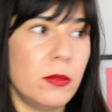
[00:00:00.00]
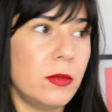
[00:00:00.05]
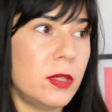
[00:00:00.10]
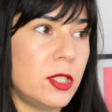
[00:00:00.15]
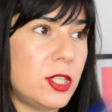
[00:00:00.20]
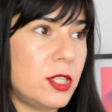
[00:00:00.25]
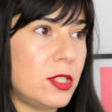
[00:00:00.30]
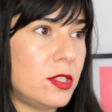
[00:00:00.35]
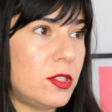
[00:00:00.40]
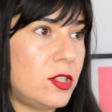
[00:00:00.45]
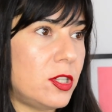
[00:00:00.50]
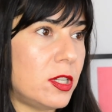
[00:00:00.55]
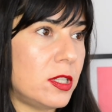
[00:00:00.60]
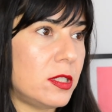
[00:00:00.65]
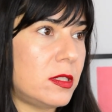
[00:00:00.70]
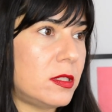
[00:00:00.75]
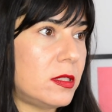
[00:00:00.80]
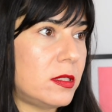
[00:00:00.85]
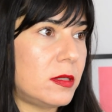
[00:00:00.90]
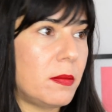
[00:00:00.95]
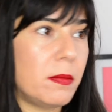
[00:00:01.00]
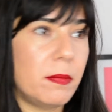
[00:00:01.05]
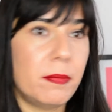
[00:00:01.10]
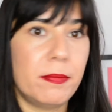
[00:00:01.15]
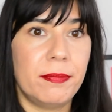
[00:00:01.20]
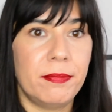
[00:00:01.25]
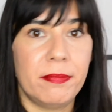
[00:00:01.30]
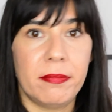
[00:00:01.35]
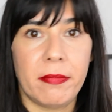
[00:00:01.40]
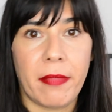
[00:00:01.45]
which is just
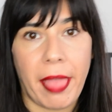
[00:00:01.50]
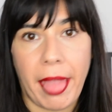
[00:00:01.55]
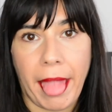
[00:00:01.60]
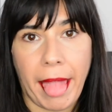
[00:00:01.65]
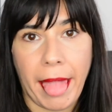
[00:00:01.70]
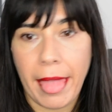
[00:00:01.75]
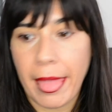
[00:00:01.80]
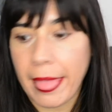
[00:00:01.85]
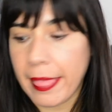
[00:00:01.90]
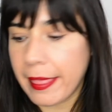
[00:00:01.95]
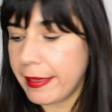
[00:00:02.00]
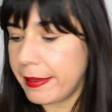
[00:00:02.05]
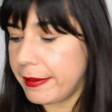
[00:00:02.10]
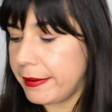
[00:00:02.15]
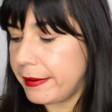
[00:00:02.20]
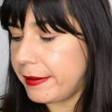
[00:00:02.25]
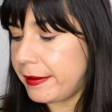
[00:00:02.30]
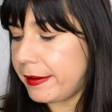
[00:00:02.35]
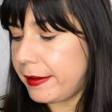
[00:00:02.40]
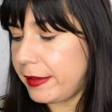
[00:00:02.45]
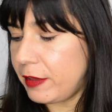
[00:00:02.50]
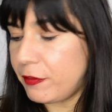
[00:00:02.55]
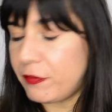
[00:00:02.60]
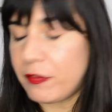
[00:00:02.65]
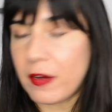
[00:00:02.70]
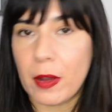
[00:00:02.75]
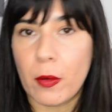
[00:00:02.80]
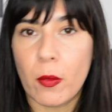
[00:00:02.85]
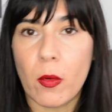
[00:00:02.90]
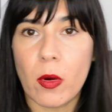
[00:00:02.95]
meh. If
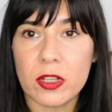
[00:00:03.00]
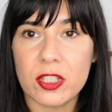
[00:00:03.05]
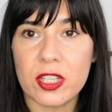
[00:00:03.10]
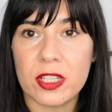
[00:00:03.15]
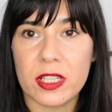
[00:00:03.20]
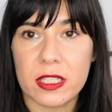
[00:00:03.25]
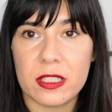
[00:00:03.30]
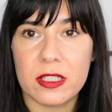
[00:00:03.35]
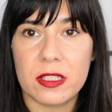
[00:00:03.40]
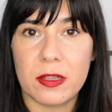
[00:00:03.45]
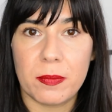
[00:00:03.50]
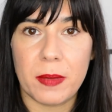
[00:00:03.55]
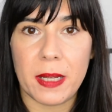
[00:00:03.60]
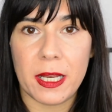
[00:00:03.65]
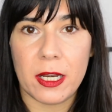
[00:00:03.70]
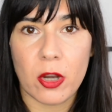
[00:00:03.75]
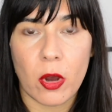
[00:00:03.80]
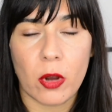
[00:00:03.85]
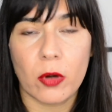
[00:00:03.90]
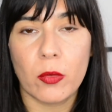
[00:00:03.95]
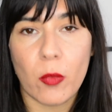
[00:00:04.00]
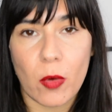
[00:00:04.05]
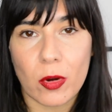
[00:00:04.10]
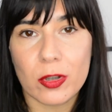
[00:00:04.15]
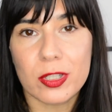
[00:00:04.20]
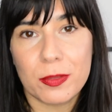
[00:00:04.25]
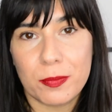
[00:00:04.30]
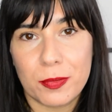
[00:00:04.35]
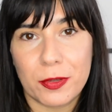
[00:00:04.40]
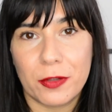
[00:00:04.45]
I wanted it to be
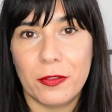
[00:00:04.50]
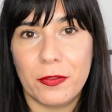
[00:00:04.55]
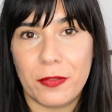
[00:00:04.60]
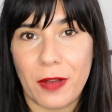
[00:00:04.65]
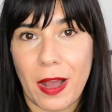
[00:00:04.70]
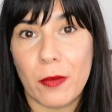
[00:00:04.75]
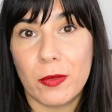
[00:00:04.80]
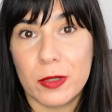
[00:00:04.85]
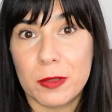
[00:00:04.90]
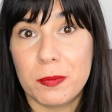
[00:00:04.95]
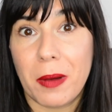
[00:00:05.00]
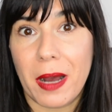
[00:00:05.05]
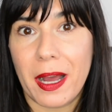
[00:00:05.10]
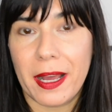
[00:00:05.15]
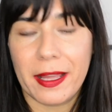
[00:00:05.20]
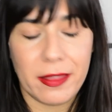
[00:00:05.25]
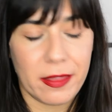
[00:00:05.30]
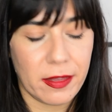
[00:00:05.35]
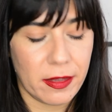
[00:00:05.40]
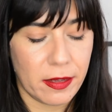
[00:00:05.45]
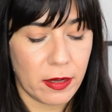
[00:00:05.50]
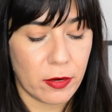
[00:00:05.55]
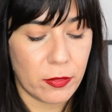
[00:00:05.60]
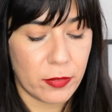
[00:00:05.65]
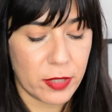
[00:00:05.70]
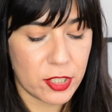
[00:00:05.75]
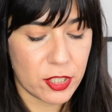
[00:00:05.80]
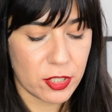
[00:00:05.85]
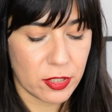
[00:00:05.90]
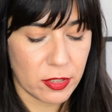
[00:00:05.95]
non-waterproof, I would buy the
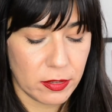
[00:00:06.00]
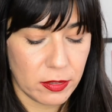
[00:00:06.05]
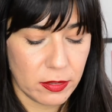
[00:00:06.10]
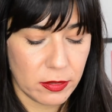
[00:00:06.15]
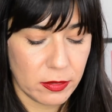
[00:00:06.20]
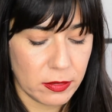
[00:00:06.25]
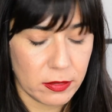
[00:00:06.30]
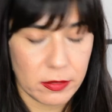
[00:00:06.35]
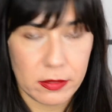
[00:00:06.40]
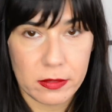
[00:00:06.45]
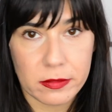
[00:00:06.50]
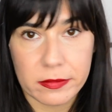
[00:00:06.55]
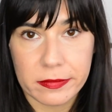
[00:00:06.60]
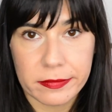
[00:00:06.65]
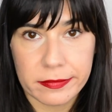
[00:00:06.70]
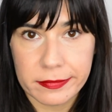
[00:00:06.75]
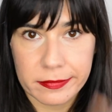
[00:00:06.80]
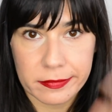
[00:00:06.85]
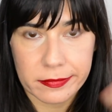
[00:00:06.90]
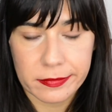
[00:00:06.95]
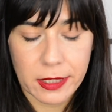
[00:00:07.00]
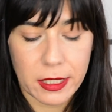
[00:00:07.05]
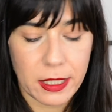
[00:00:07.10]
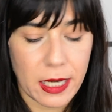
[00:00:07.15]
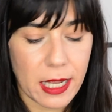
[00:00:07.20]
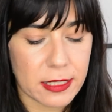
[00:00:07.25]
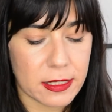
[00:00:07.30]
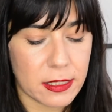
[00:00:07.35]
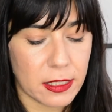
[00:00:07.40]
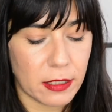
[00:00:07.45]
original
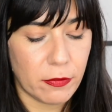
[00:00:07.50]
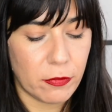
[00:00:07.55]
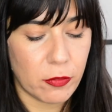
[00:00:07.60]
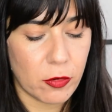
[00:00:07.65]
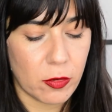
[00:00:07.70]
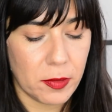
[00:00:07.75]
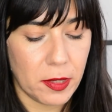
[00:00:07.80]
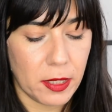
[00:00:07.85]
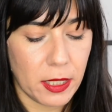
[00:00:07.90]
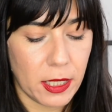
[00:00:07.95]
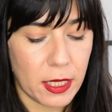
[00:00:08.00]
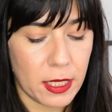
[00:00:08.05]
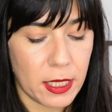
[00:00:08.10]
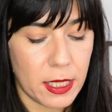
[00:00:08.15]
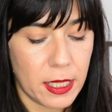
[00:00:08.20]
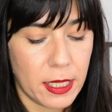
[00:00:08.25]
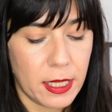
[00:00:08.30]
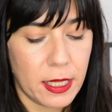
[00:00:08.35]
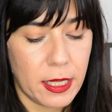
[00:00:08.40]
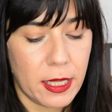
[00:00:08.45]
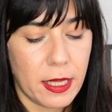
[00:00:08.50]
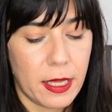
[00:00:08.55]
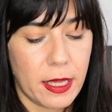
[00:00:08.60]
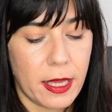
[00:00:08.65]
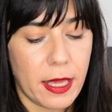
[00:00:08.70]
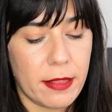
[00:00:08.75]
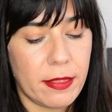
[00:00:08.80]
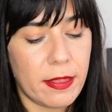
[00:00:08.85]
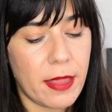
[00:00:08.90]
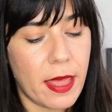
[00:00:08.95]
classic formula.
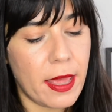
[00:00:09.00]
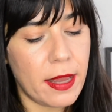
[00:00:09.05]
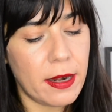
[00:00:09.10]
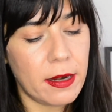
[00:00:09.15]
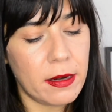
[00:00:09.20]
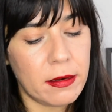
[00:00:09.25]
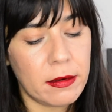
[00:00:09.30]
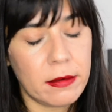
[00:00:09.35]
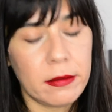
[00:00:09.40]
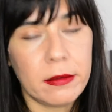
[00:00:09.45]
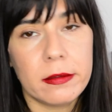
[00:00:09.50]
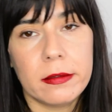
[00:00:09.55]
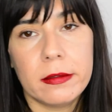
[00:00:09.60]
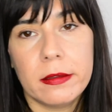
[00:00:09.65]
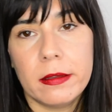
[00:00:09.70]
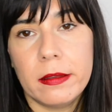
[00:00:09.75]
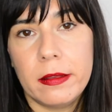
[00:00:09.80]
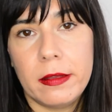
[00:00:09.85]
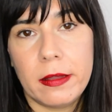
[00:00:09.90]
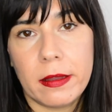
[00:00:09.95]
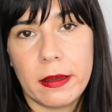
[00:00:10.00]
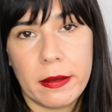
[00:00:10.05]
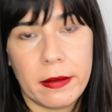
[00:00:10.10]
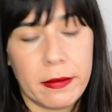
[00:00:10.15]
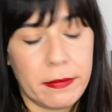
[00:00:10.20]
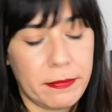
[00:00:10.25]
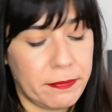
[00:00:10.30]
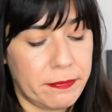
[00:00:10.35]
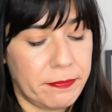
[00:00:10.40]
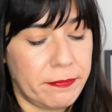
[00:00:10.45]
And then
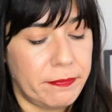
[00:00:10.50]
the